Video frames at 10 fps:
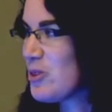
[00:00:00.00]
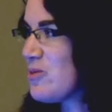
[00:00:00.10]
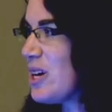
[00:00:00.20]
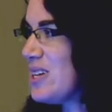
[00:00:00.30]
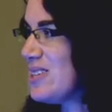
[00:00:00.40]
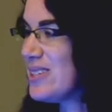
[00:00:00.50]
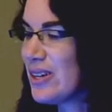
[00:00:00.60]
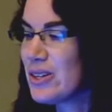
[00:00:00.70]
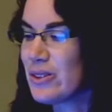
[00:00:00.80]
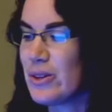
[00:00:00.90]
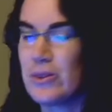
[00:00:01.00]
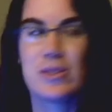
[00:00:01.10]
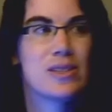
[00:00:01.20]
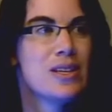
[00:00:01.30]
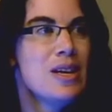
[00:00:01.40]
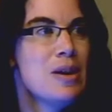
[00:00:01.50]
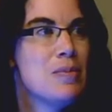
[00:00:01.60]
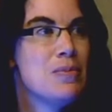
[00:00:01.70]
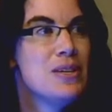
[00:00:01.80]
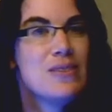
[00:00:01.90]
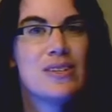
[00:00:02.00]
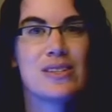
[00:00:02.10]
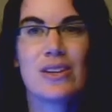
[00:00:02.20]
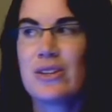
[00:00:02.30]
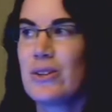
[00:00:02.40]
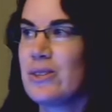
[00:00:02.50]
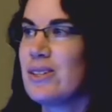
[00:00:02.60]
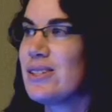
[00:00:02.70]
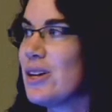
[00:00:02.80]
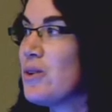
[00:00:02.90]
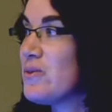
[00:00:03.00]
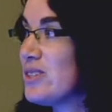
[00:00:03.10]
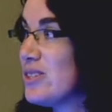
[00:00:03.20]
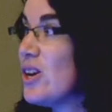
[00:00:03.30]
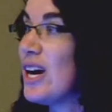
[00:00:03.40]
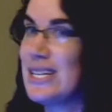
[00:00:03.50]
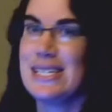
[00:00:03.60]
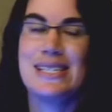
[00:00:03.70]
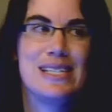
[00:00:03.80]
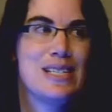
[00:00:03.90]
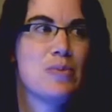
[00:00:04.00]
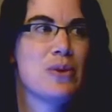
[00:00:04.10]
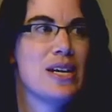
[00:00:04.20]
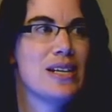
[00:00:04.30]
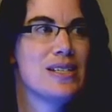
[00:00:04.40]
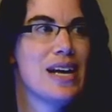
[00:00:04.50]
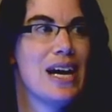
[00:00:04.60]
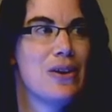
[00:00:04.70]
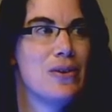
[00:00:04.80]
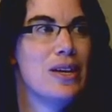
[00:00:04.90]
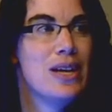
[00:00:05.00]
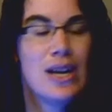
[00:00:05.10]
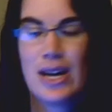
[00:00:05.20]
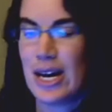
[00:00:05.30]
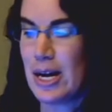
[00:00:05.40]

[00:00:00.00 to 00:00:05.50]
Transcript: purified cellulose, but even cellulose itself is not easy to break down.